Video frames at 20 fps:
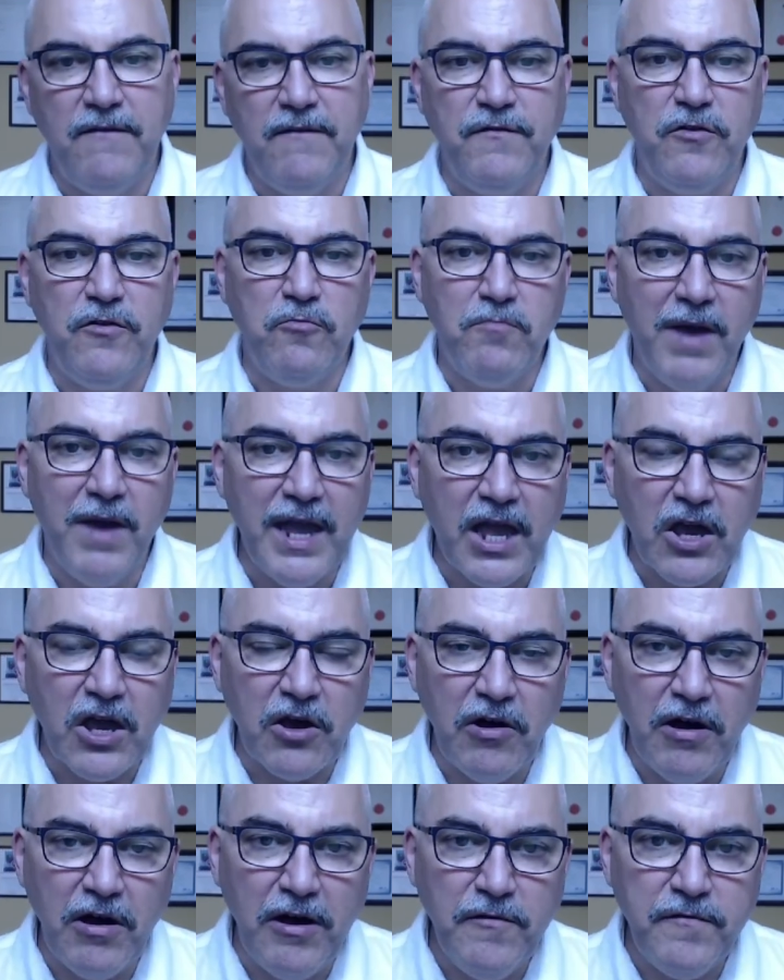If you
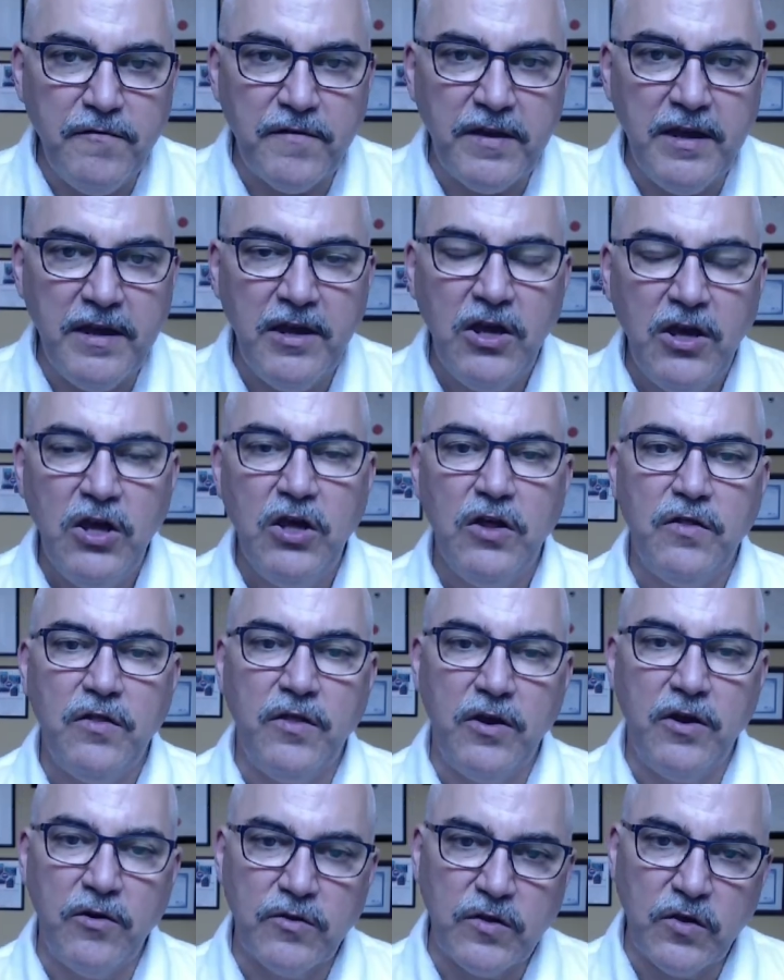make coffee,
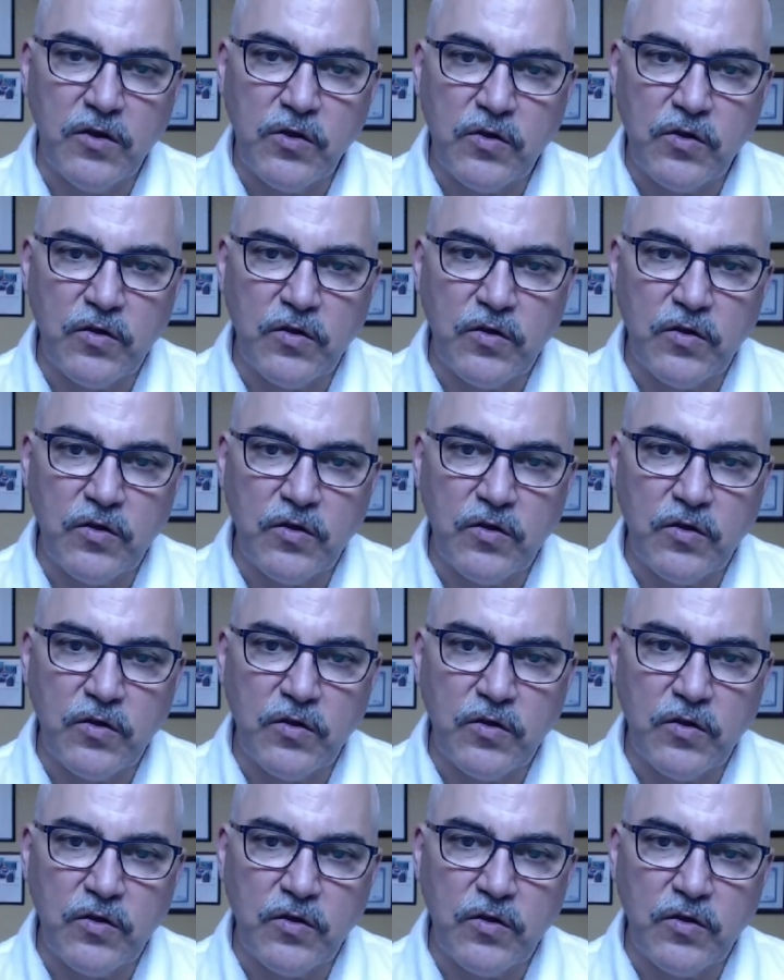there is a